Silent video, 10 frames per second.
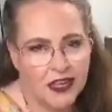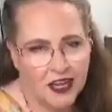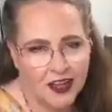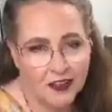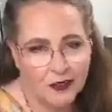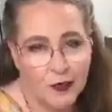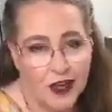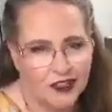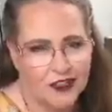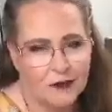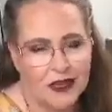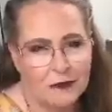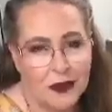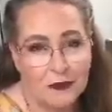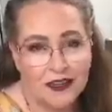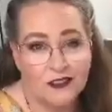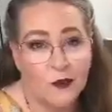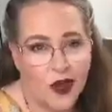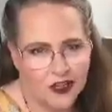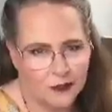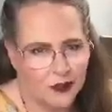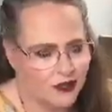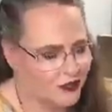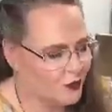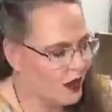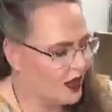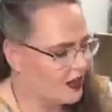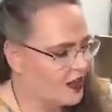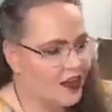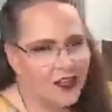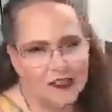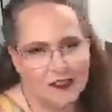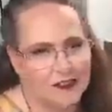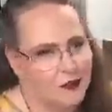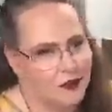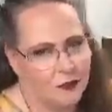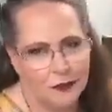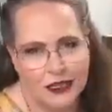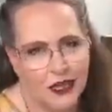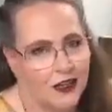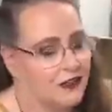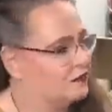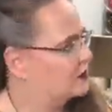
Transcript: then I'll swatch them in my big swatch book as well so there'll be lots of